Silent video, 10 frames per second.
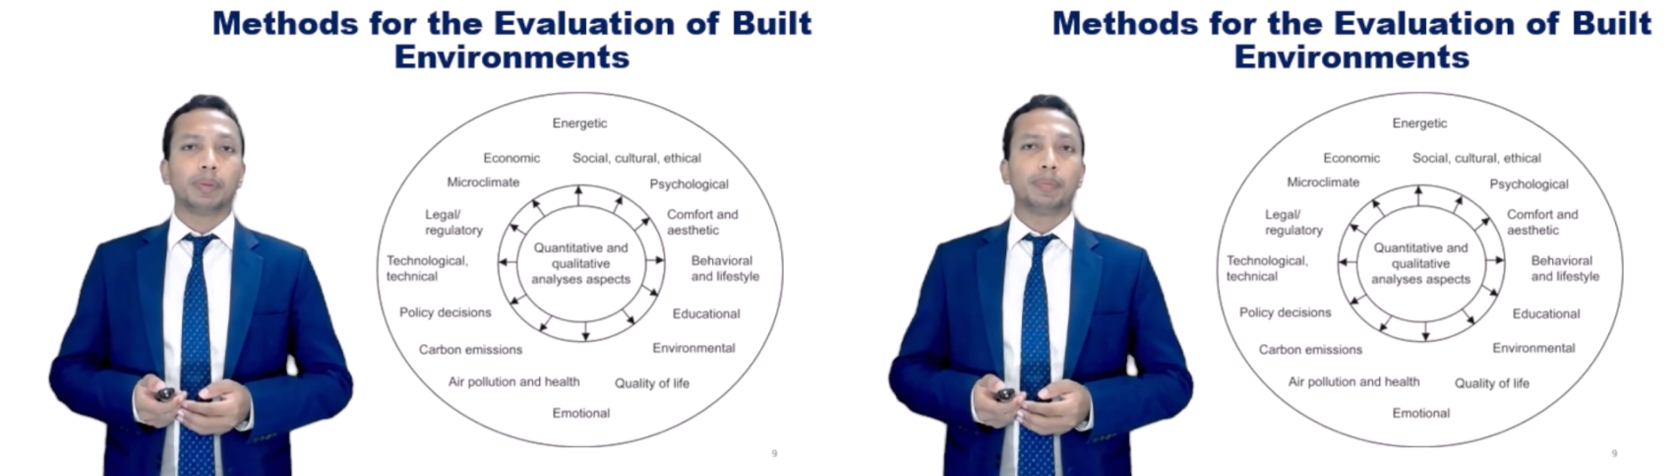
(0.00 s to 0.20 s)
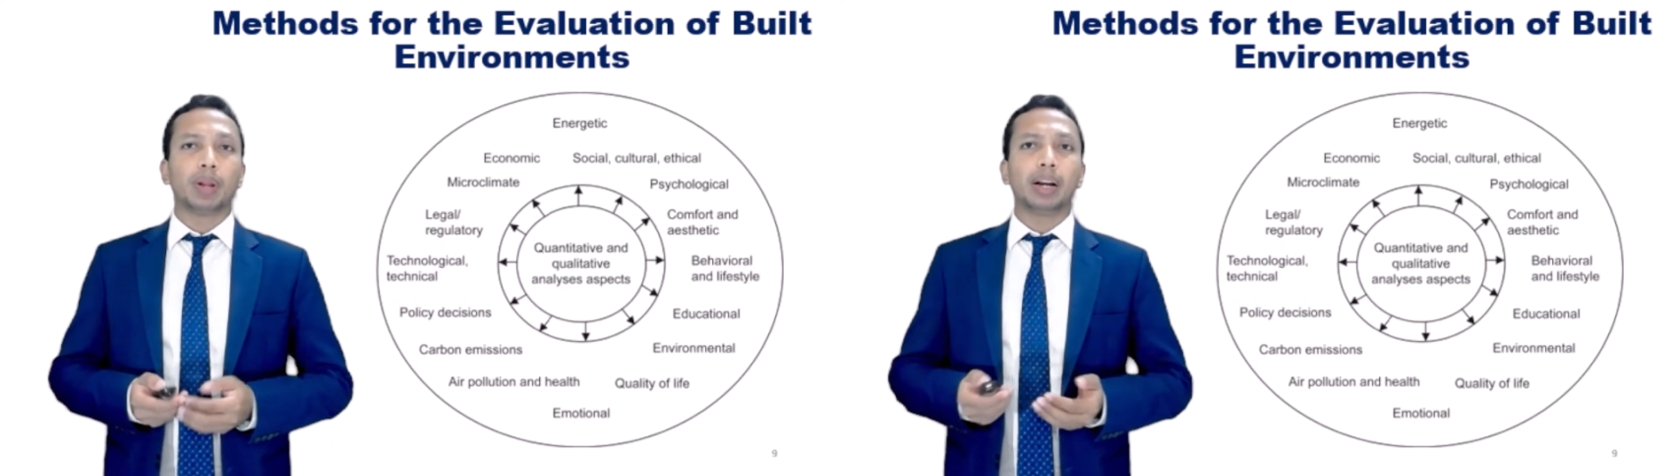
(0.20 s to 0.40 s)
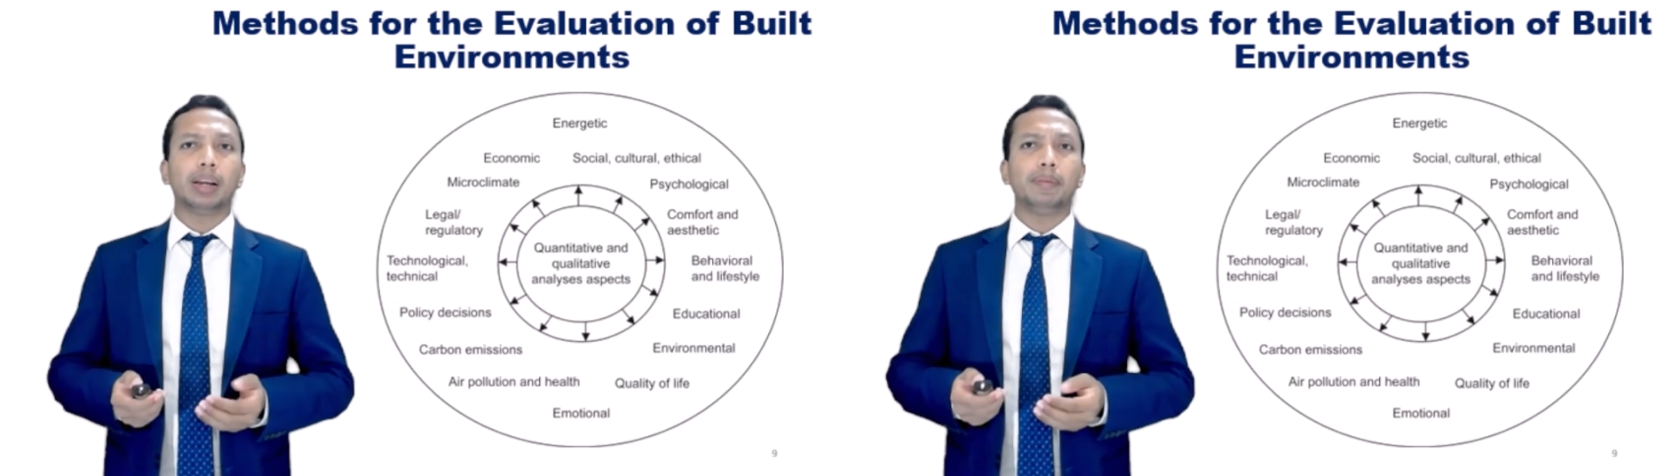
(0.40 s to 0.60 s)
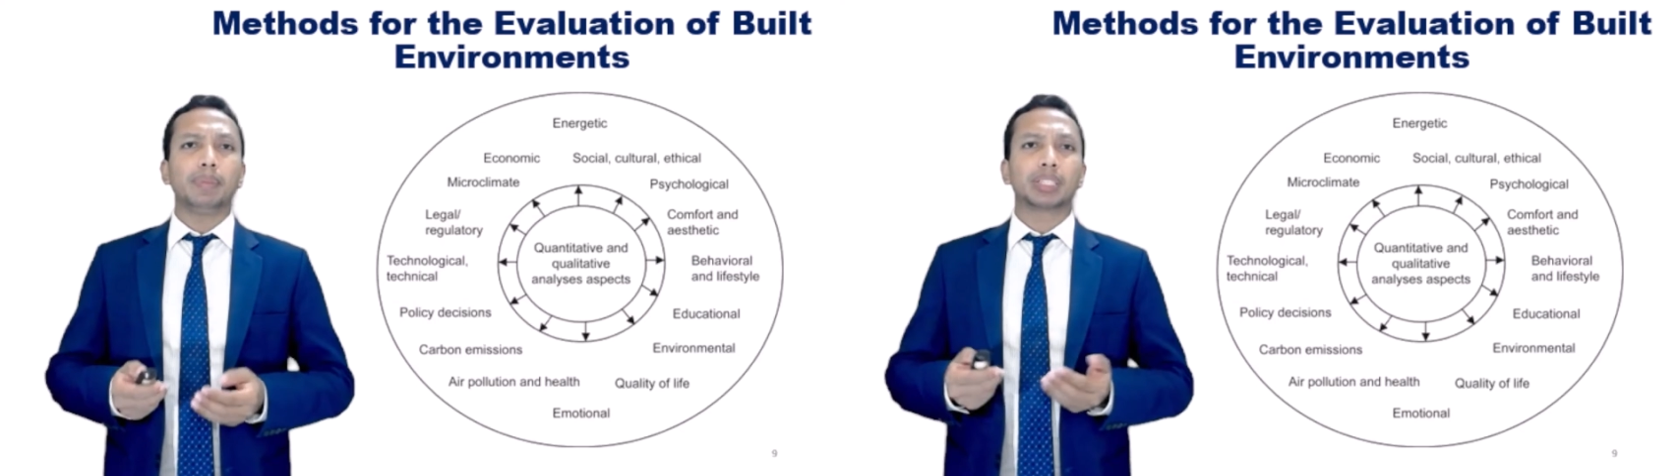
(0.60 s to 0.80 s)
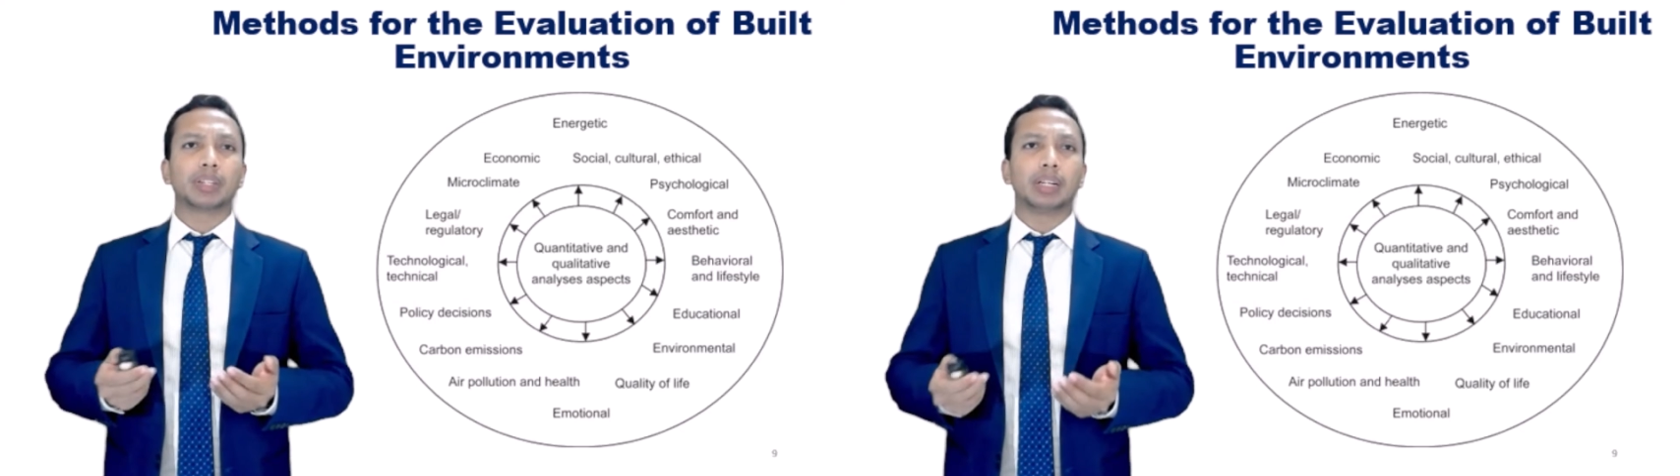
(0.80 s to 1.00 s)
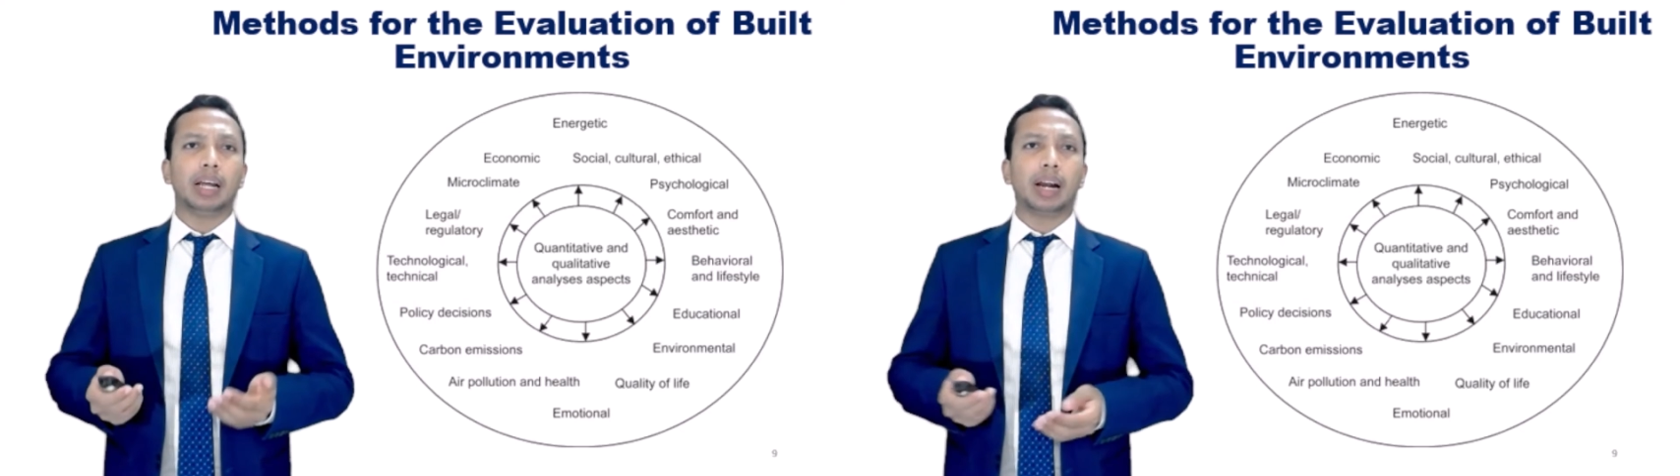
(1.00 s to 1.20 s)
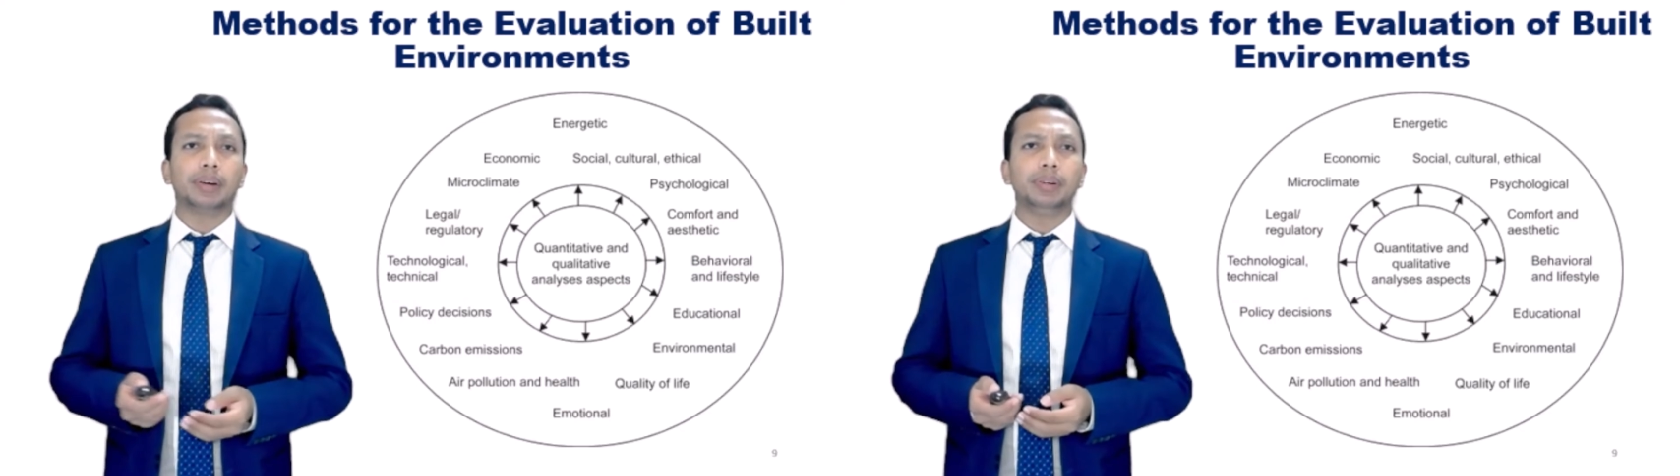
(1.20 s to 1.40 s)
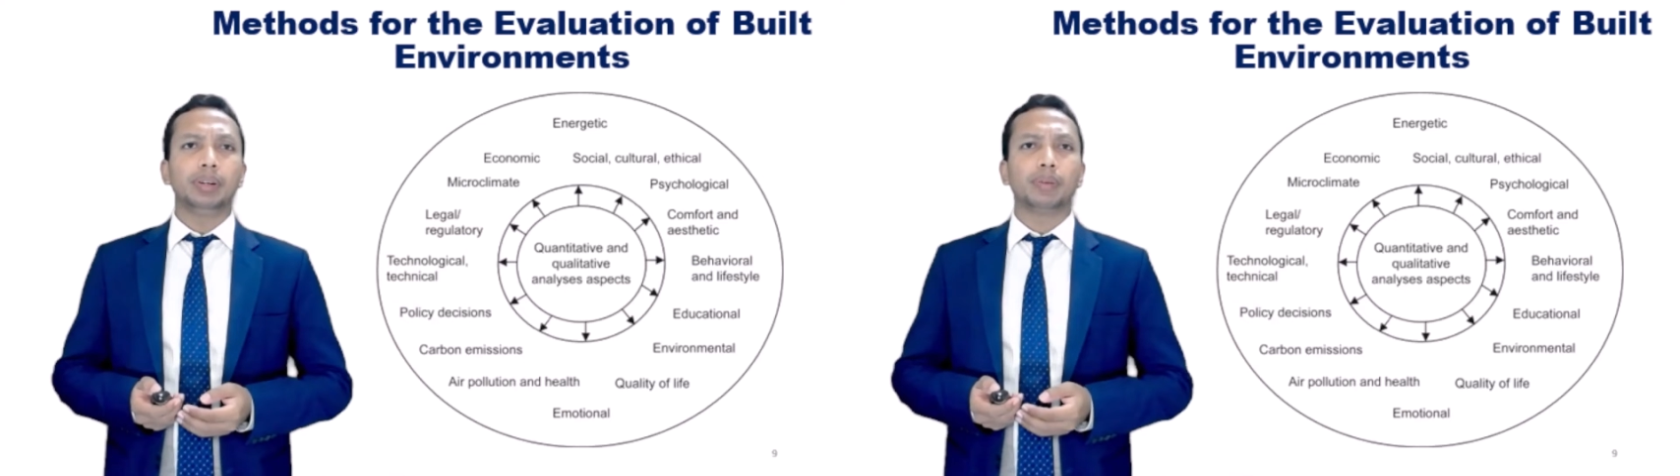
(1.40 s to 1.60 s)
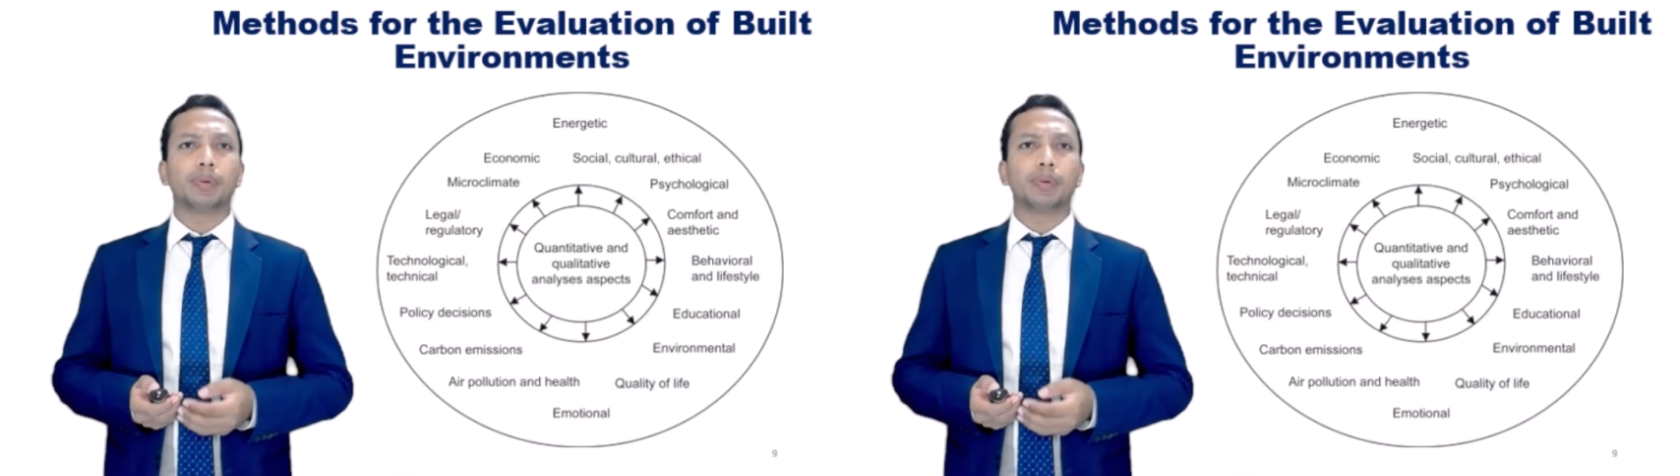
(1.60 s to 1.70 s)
Planner must learn